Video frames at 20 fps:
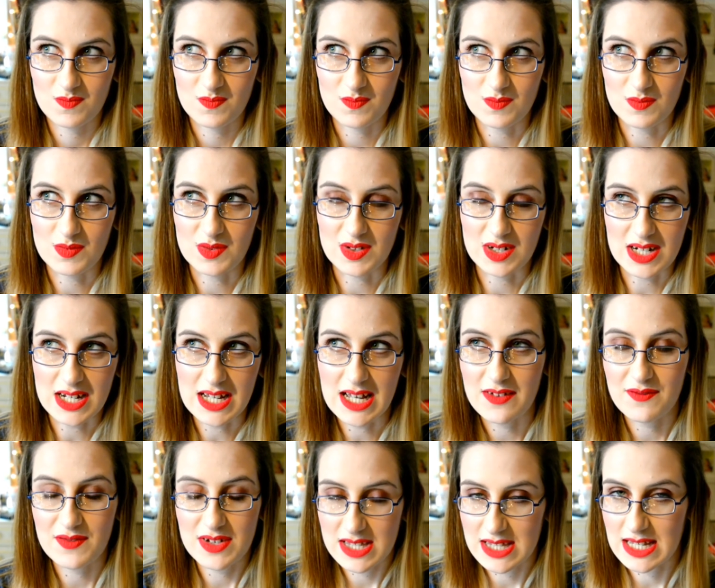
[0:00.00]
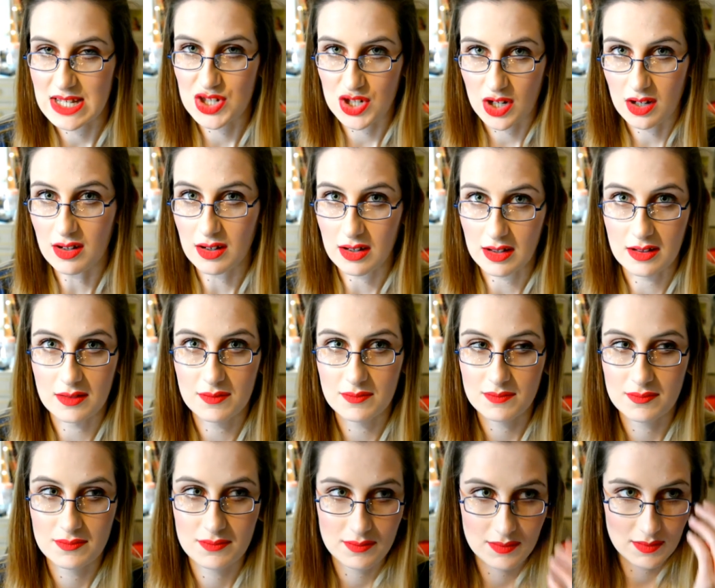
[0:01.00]
I'm gonna have to say chocolate.
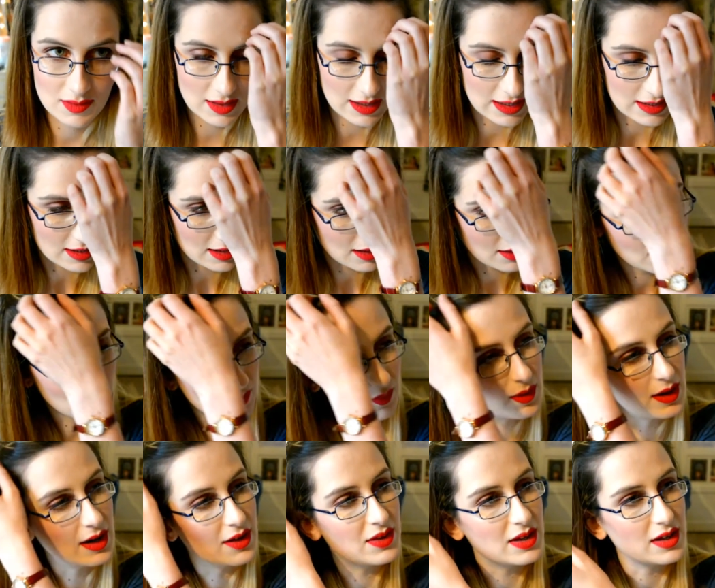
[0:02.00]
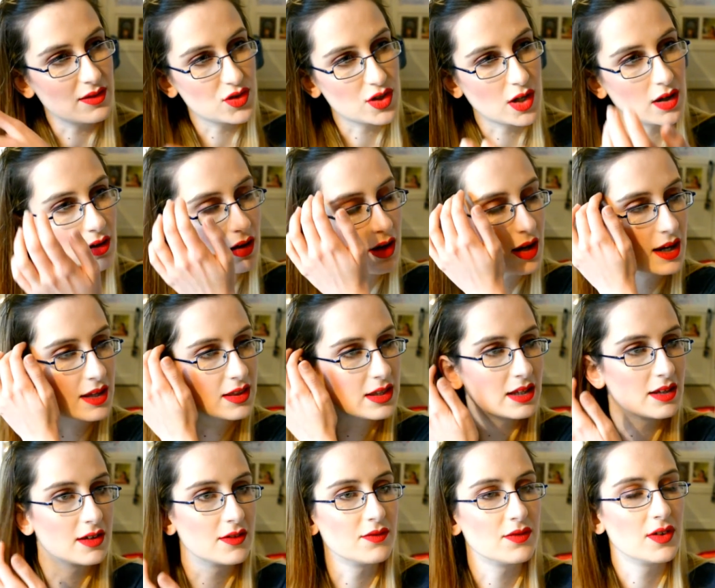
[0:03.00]
Like, when I think of chocolate, I think
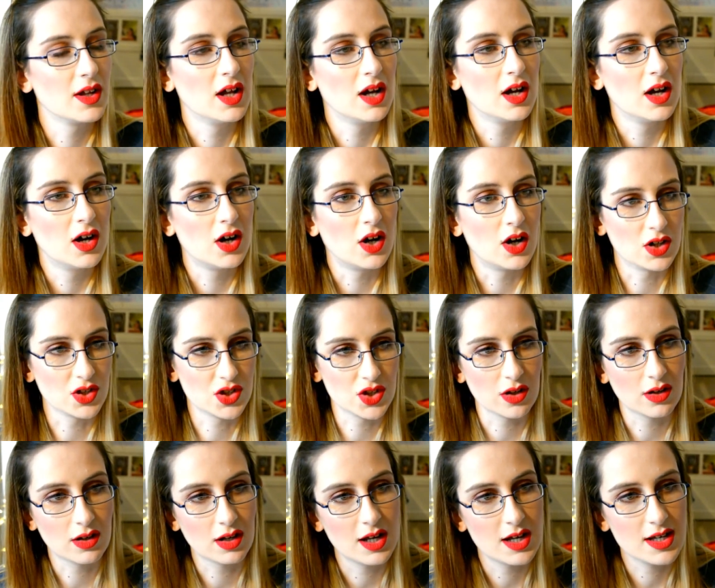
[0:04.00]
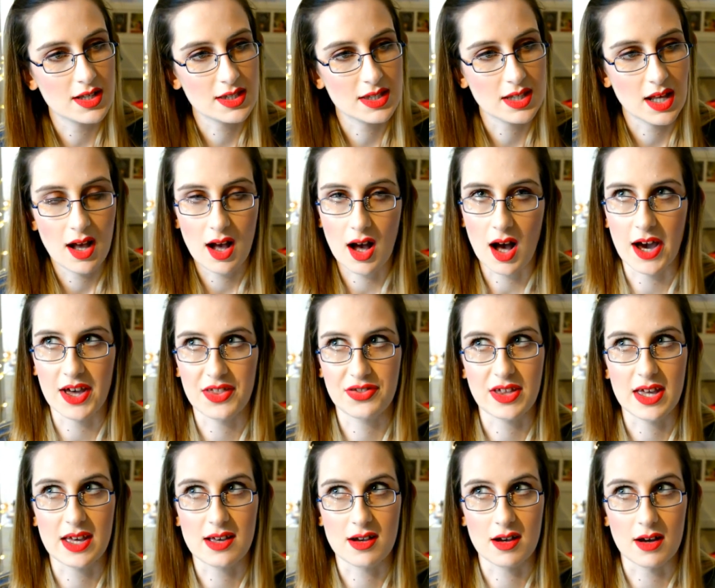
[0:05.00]
of hot chocolate. I
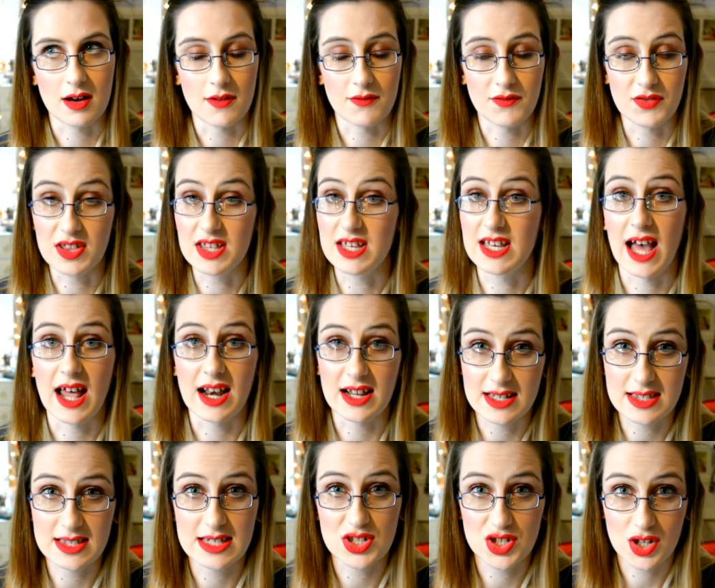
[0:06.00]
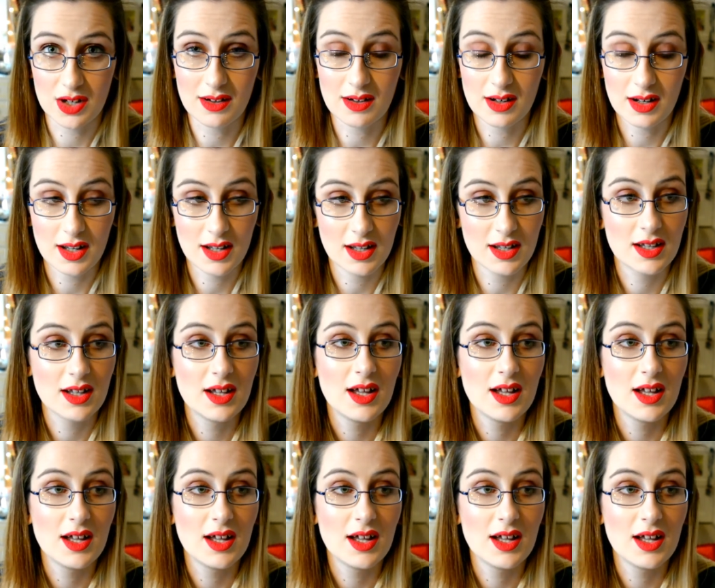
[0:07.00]
think of the galaxy chocolate.